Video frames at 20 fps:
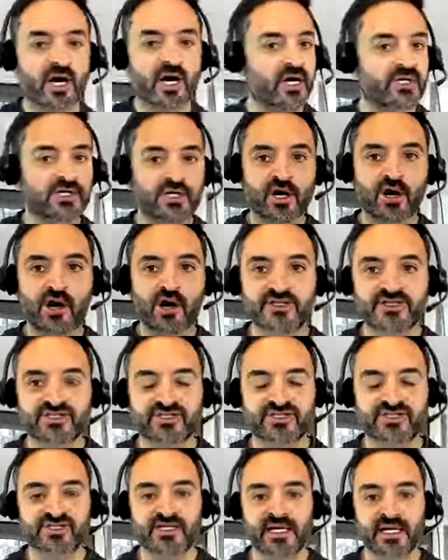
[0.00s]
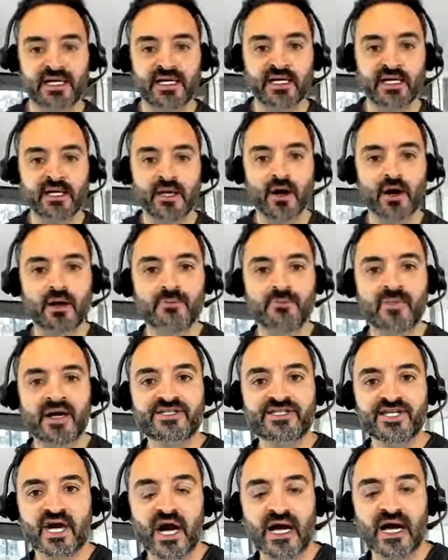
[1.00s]
unconsciously on my
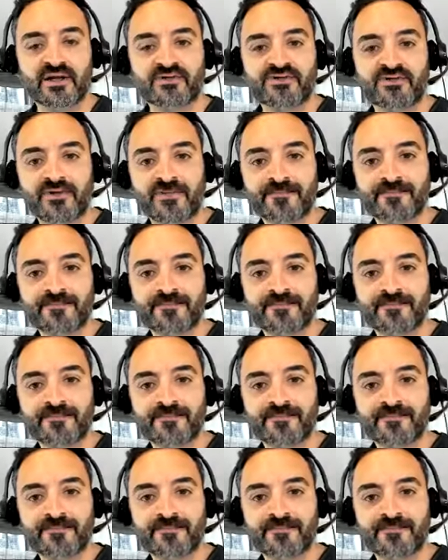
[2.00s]
child.